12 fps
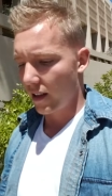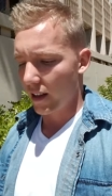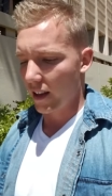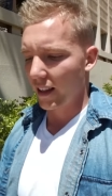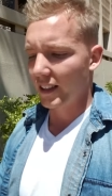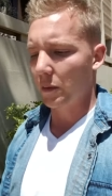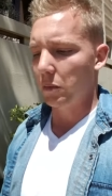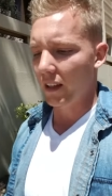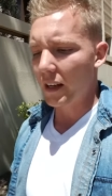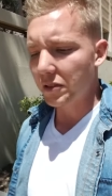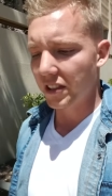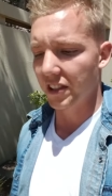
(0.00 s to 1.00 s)
and it's a
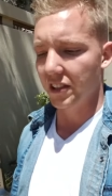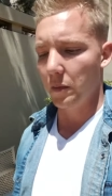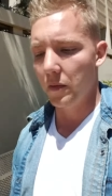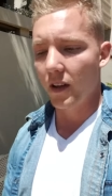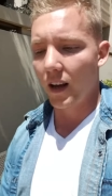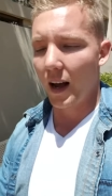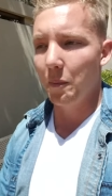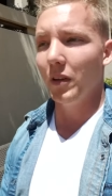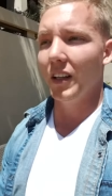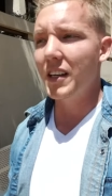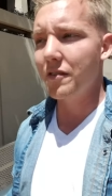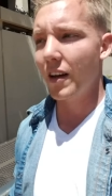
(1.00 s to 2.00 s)
belief system. I
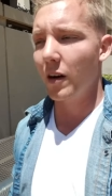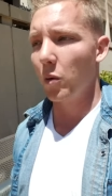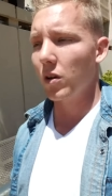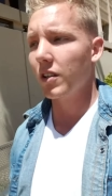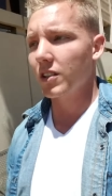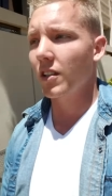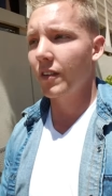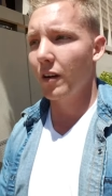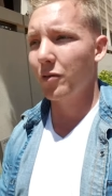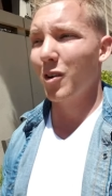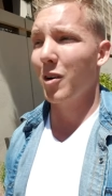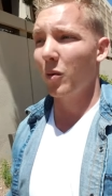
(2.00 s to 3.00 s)
believe that it works,
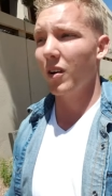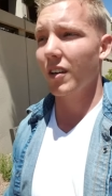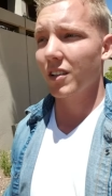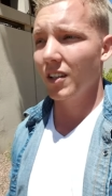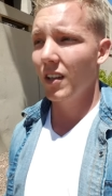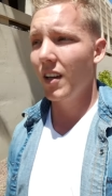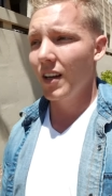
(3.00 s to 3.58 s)
therefore it works.